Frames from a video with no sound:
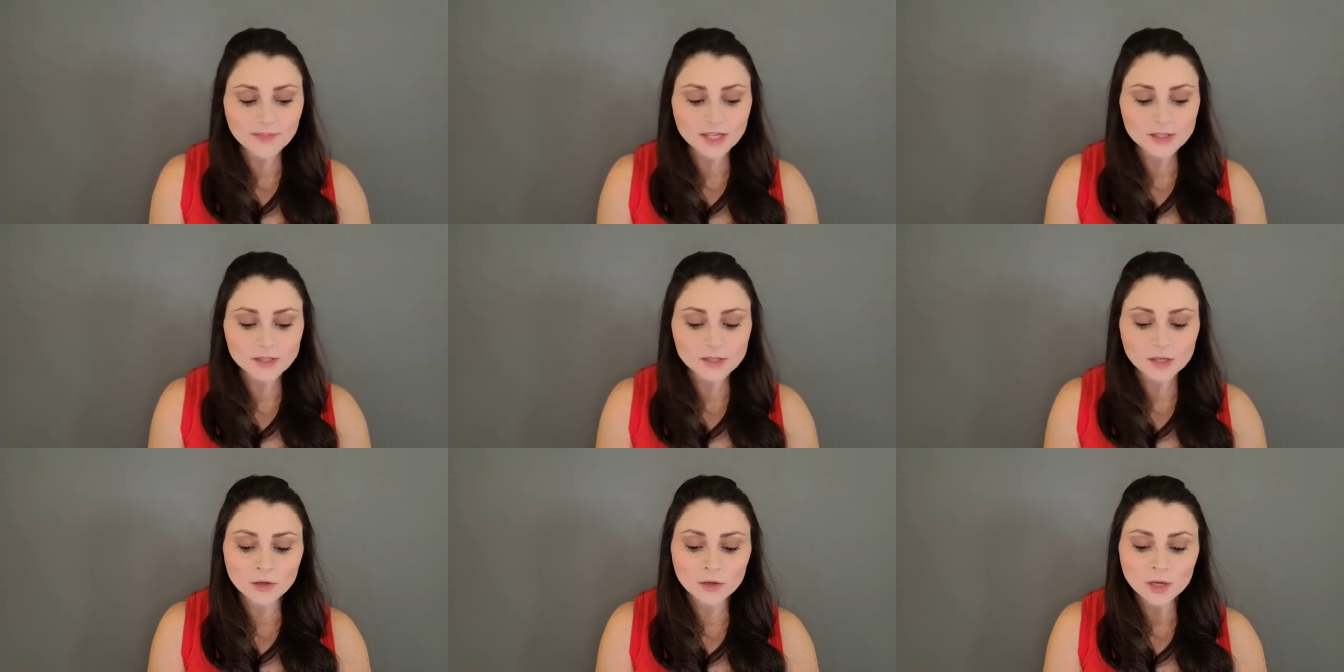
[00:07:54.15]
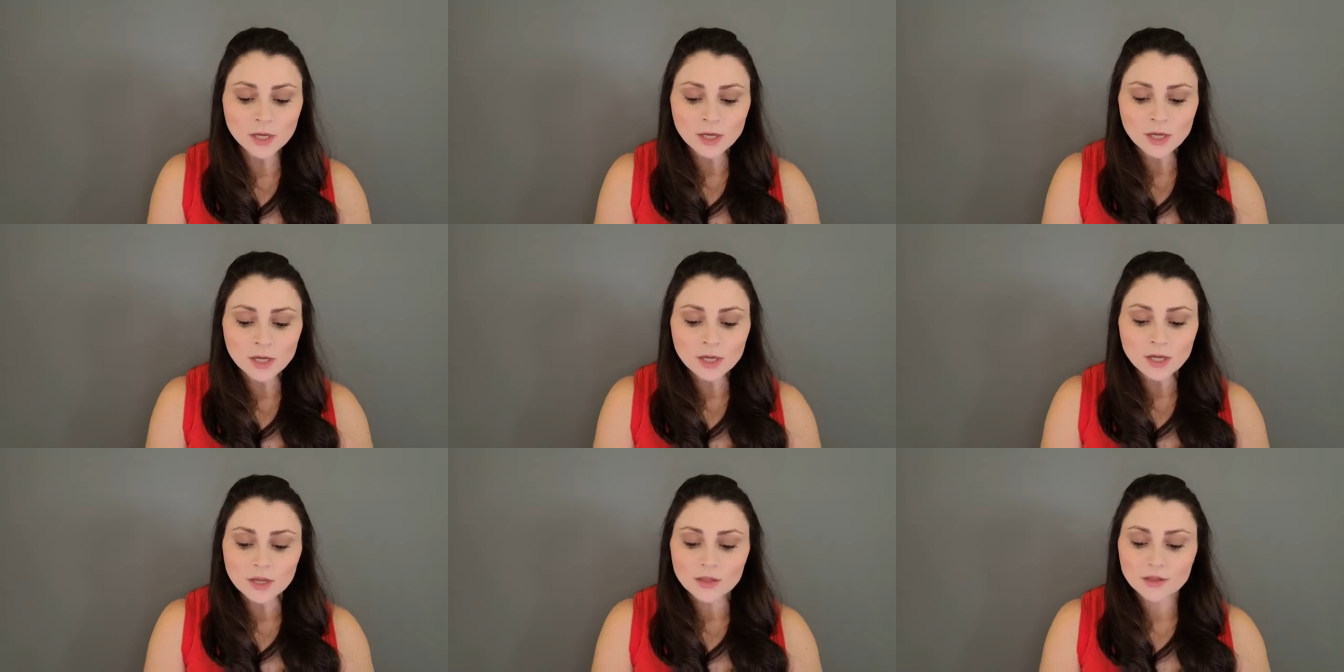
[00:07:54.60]
So
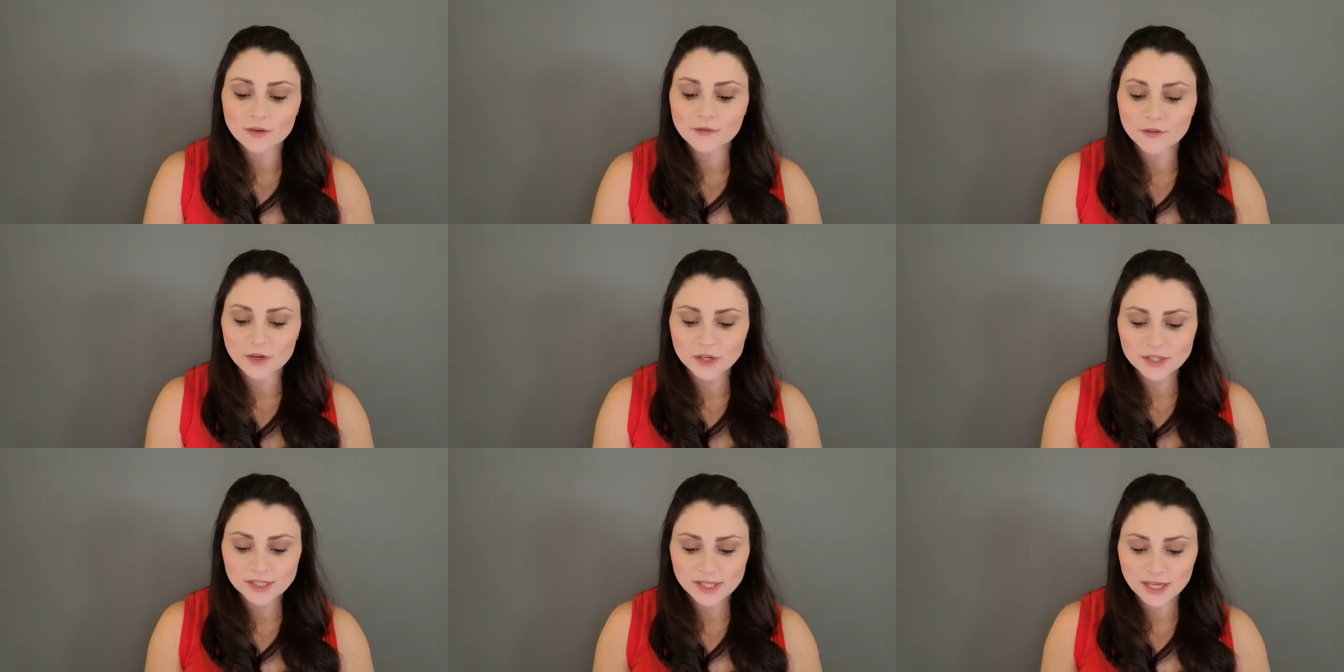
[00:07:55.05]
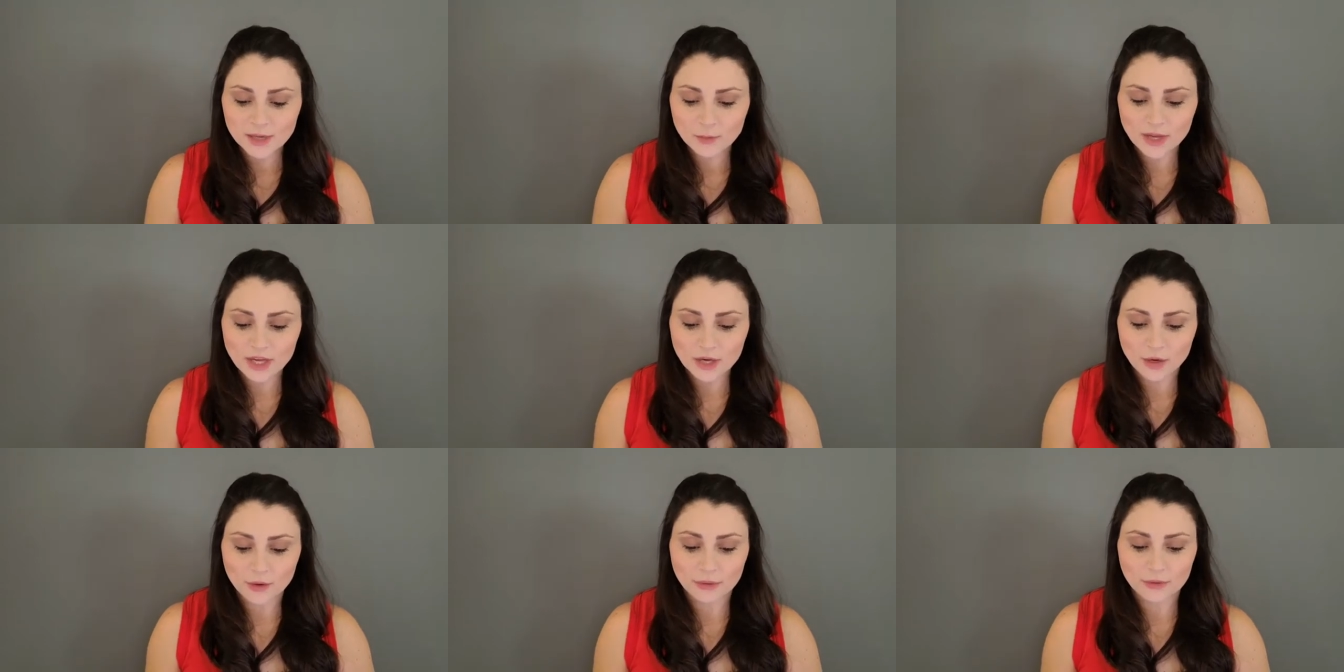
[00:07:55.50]
the first thing
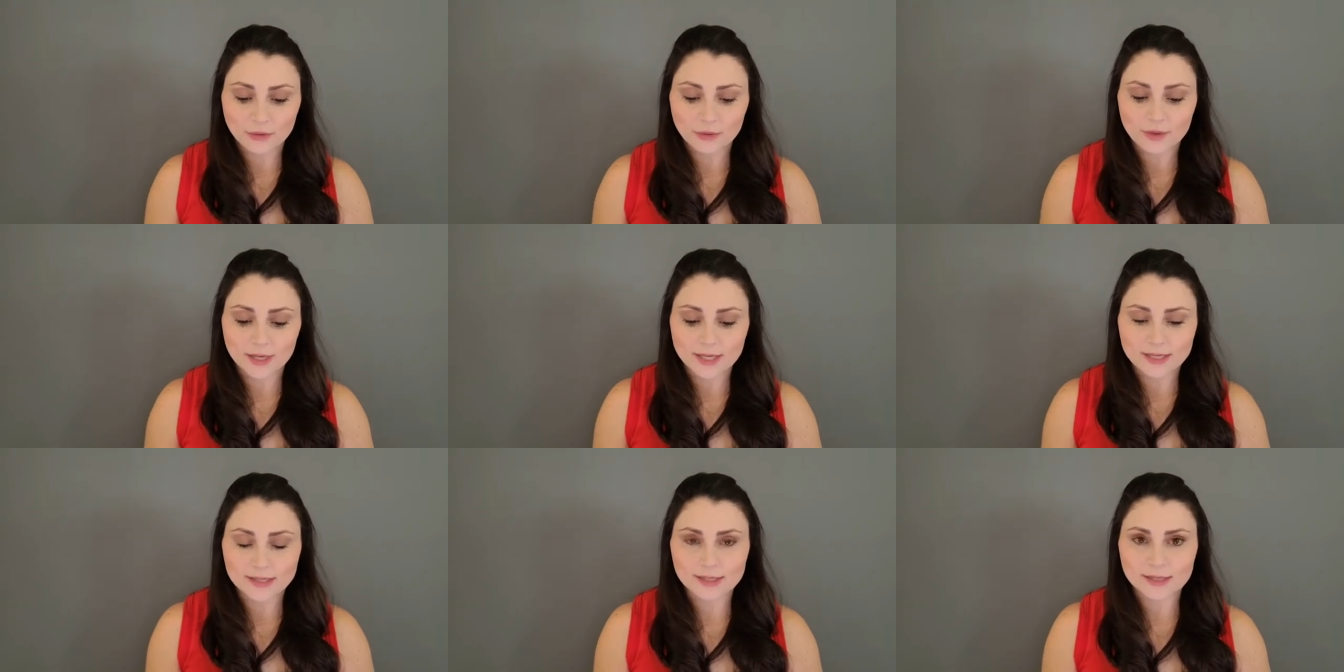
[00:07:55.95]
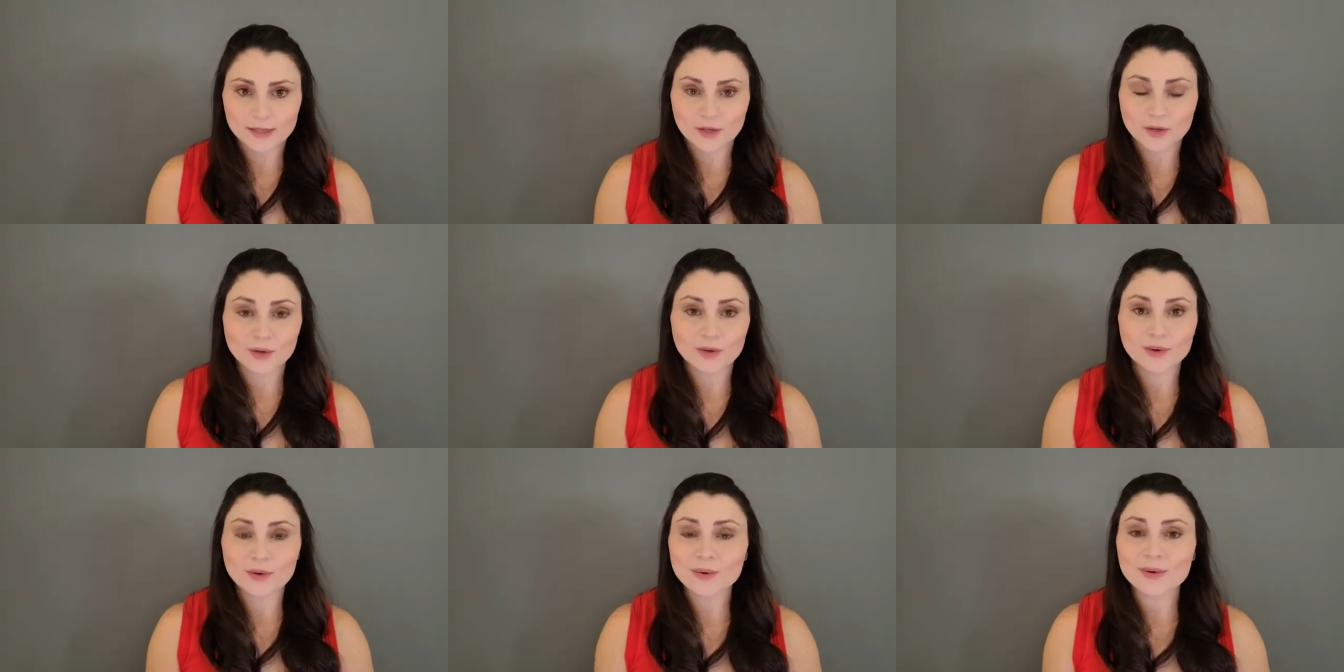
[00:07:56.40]
we go through is,
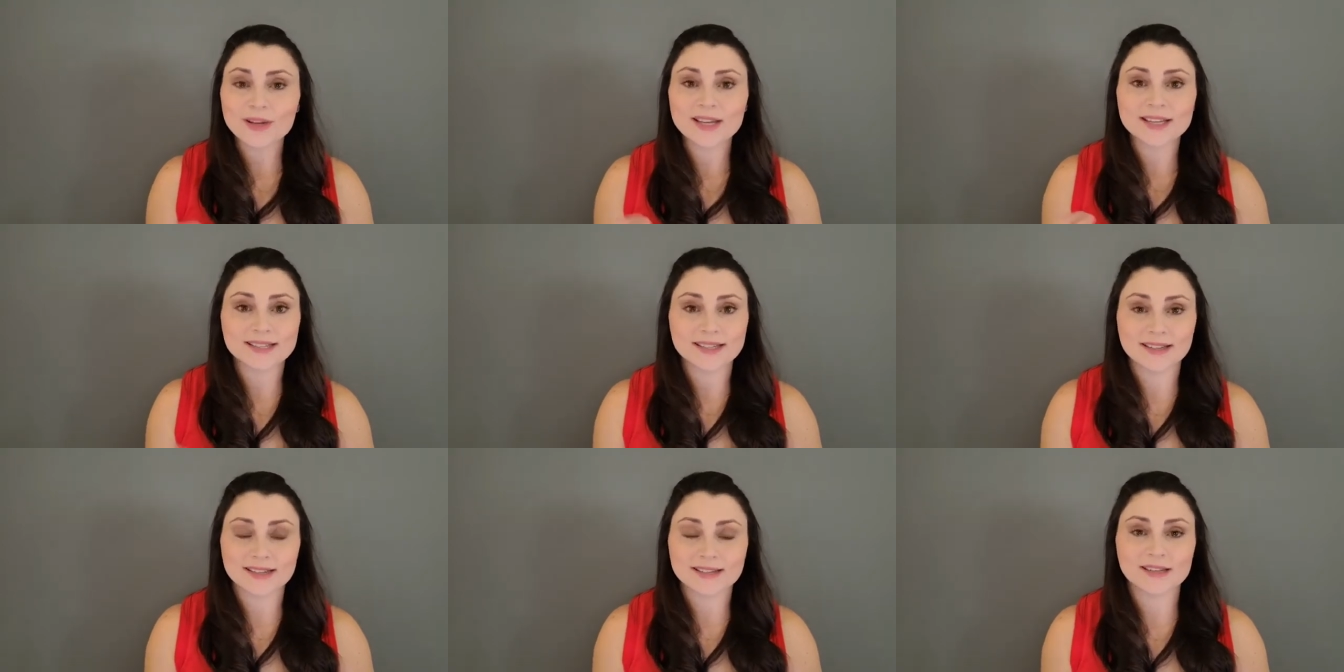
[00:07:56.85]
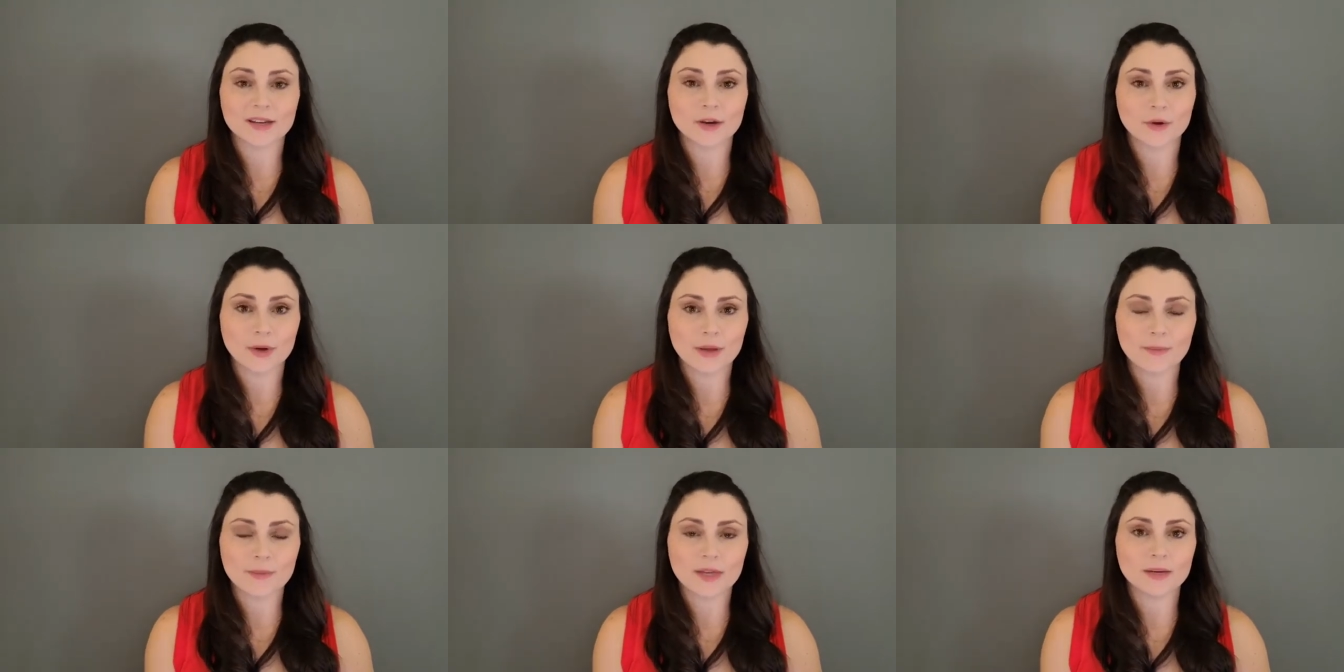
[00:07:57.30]
who is this
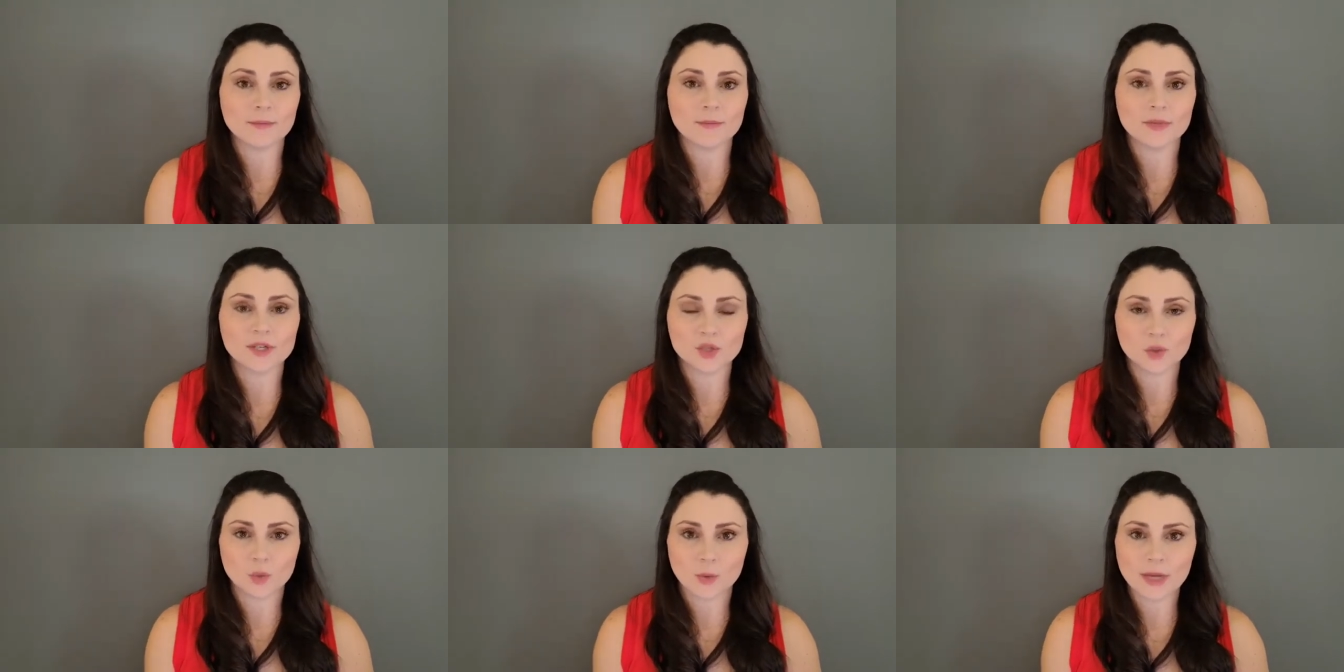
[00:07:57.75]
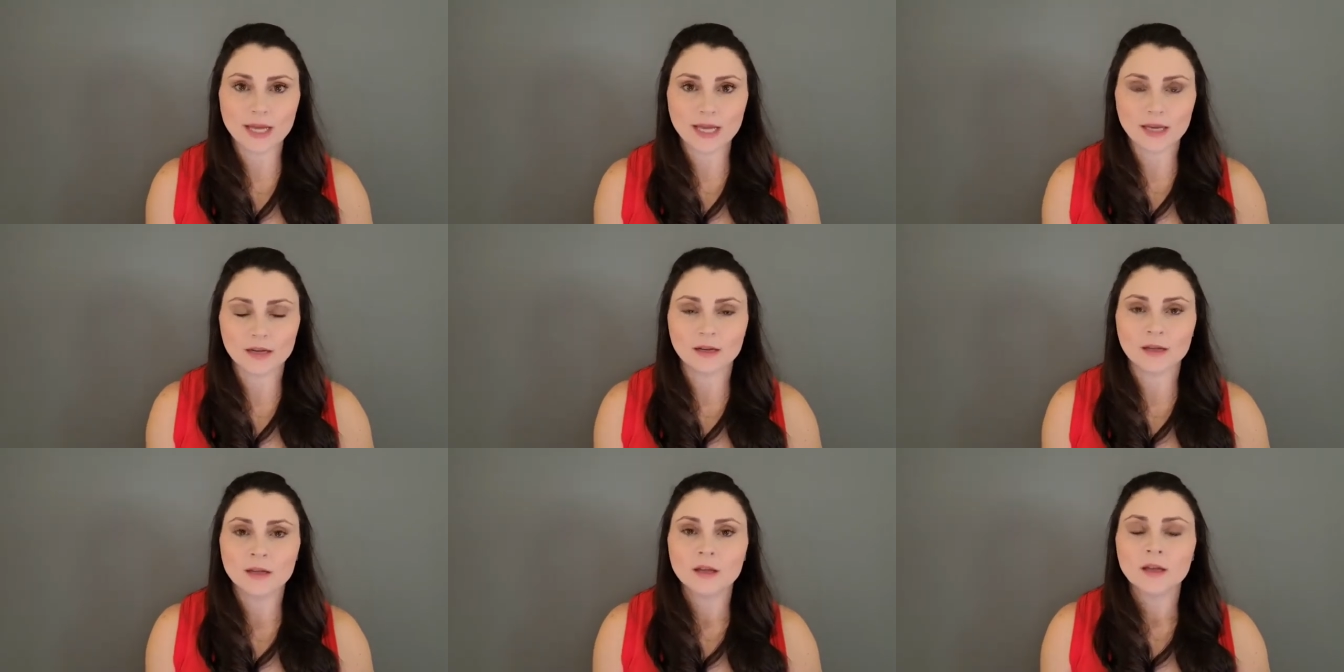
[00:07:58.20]
agreement
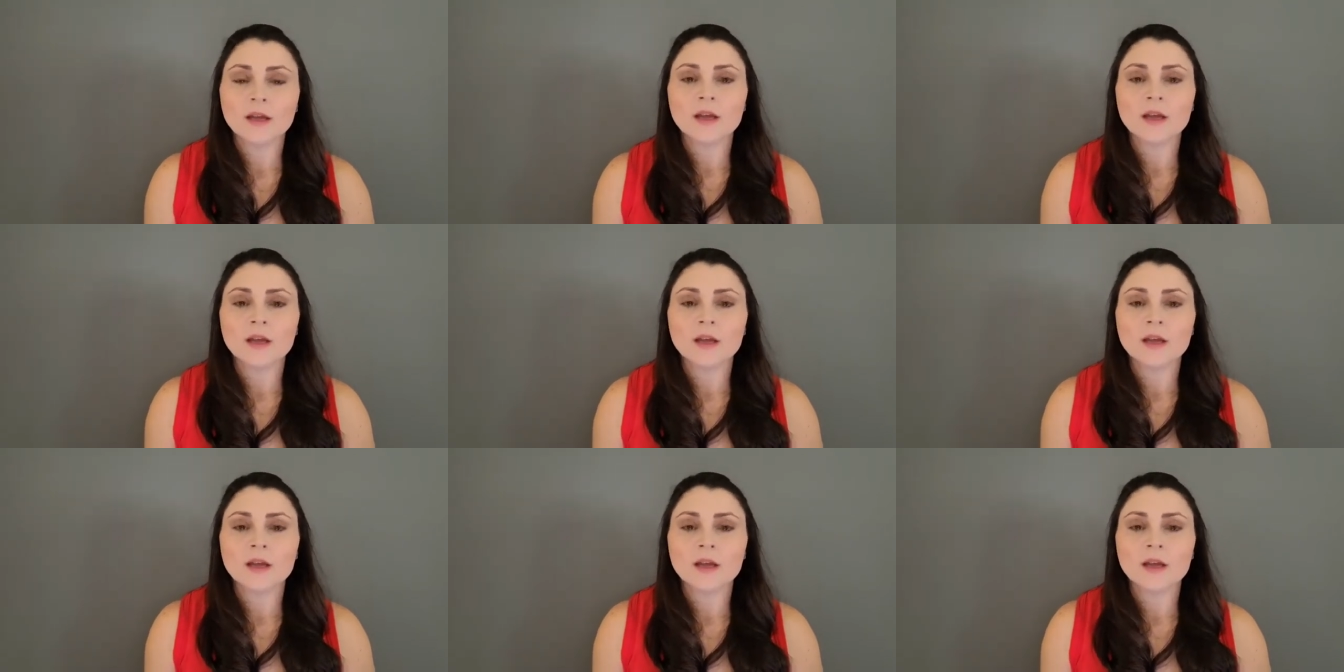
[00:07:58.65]
between?